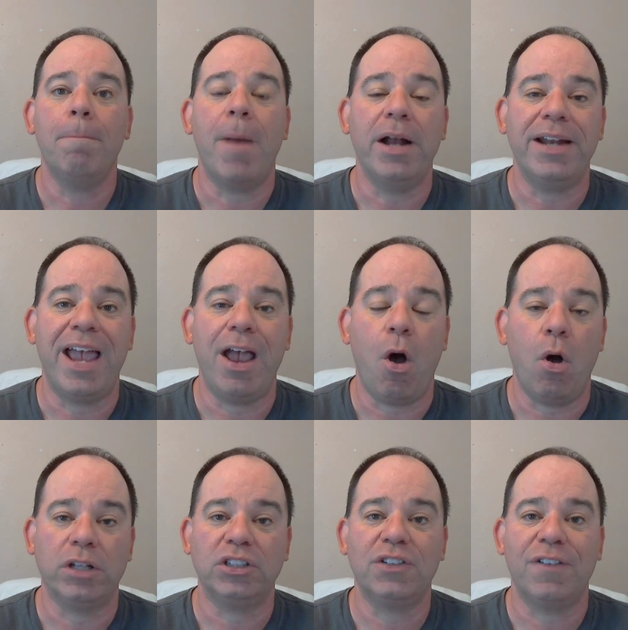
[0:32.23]
Monday,
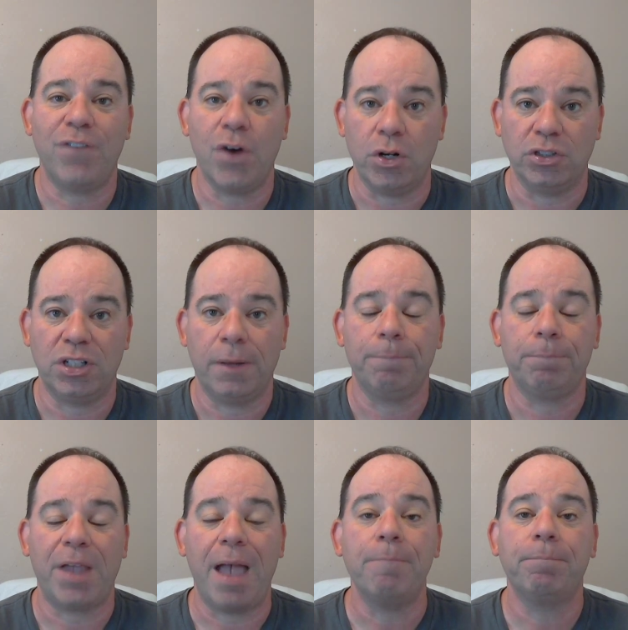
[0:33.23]
August the 1st.
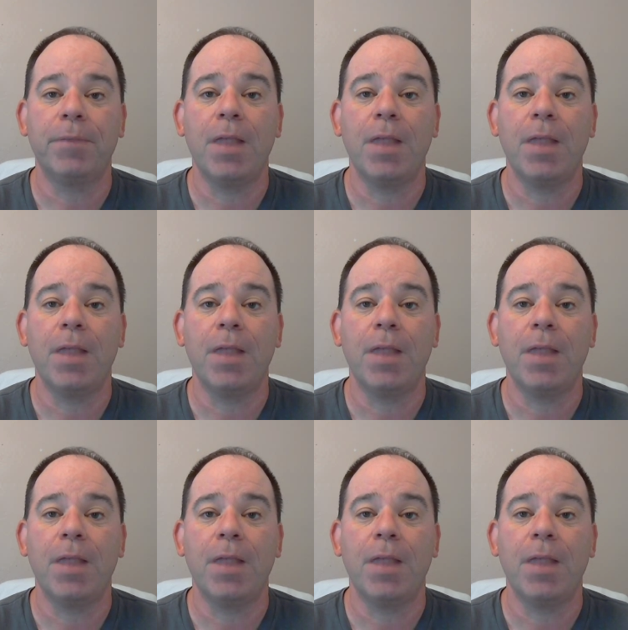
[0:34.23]
Okay.